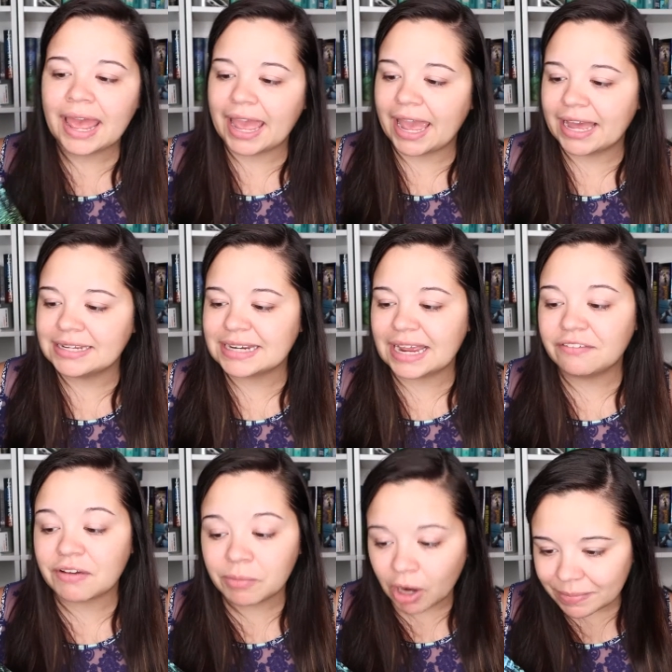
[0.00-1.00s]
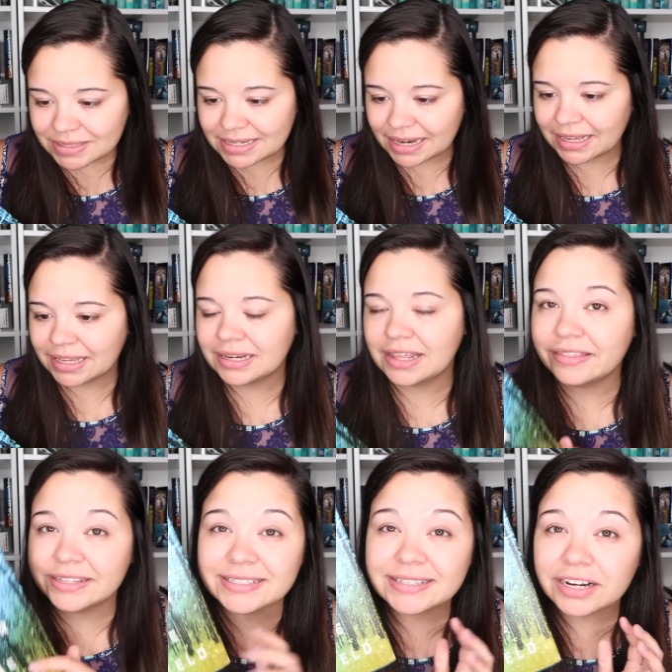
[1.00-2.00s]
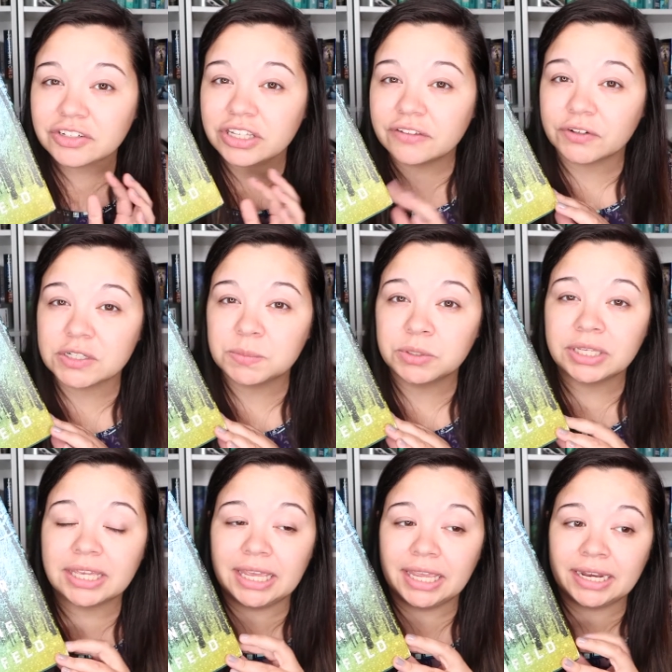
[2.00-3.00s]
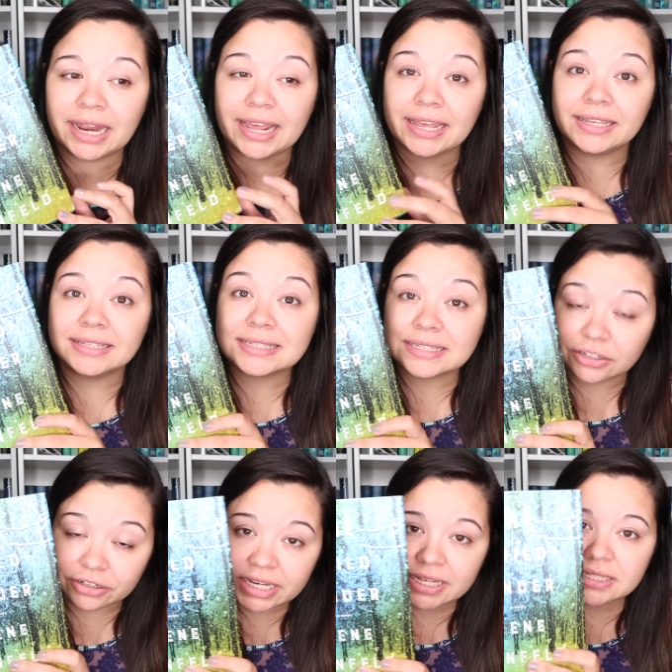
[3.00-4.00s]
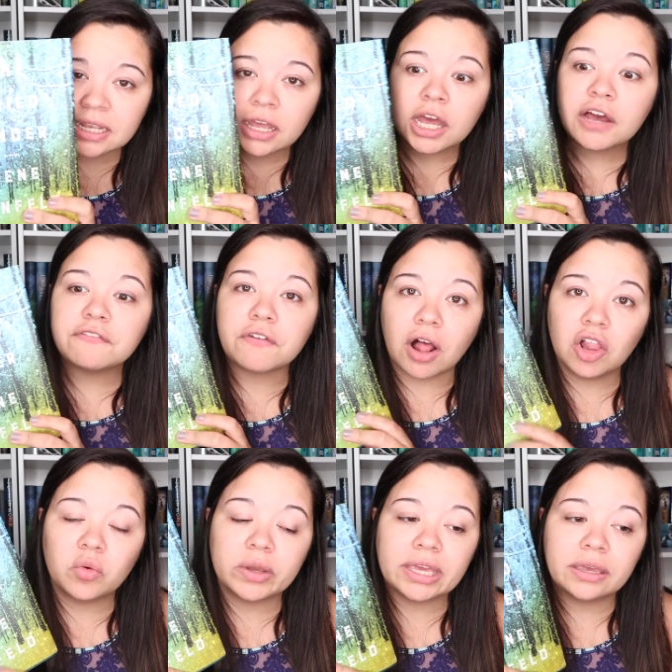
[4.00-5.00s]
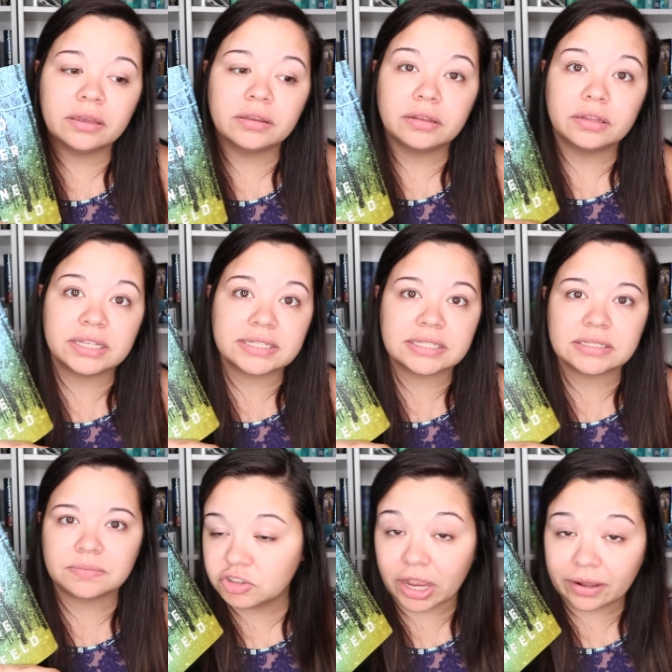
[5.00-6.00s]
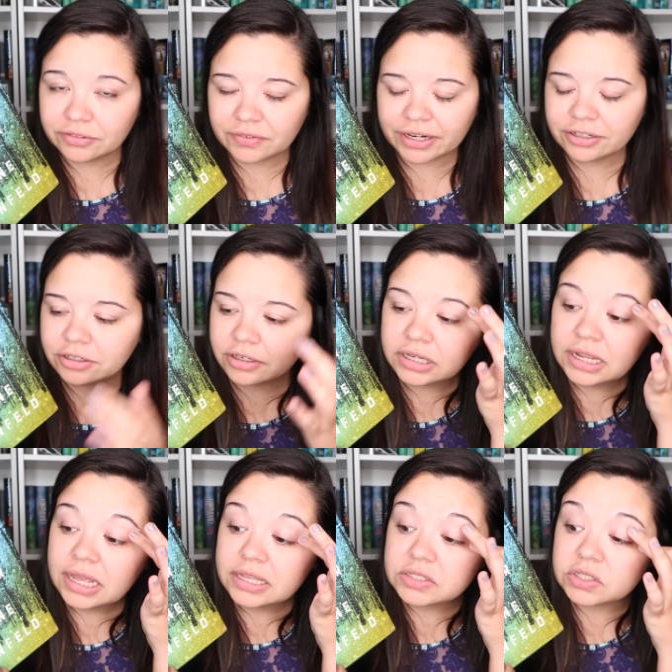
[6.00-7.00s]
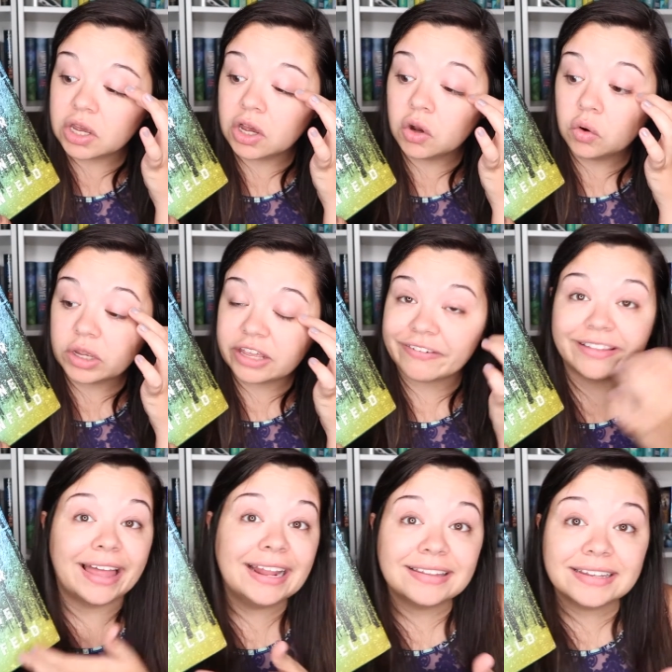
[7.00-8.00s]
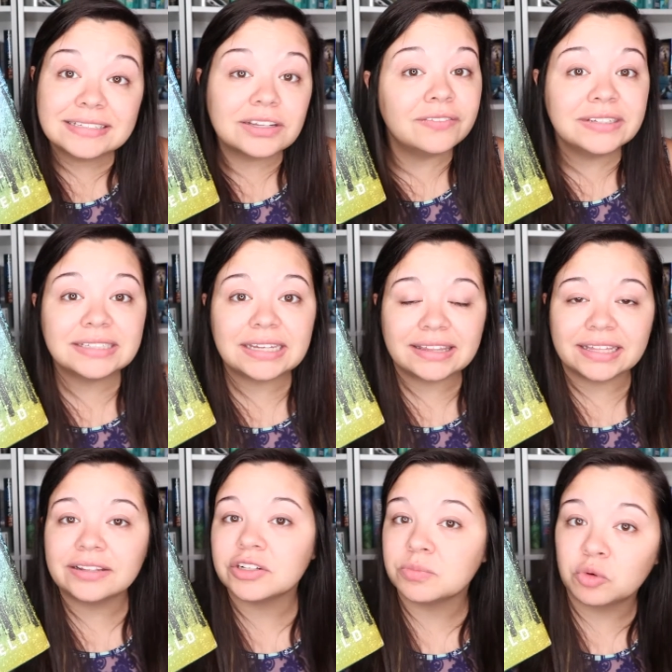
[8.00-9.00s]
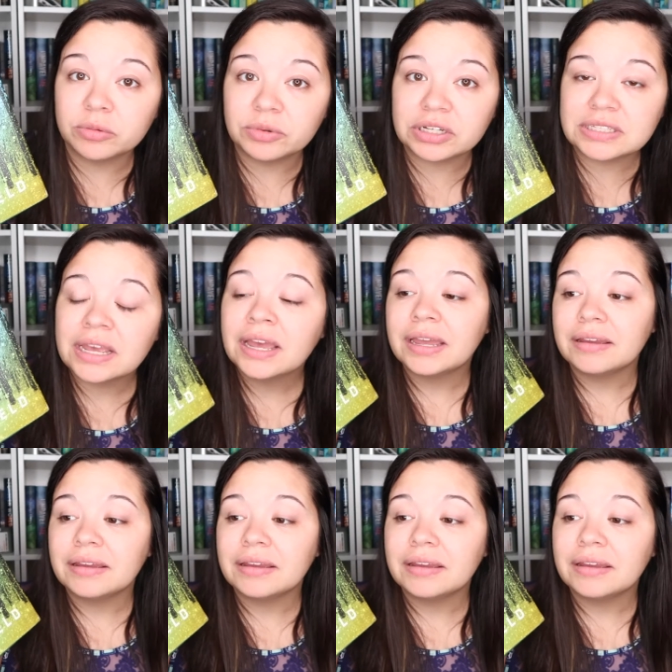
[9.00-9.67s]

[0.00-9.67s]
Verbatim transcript: And if I'm not mistaken, this is actually the first book in a series following this child finder. So if I like this, obviously I think there's more books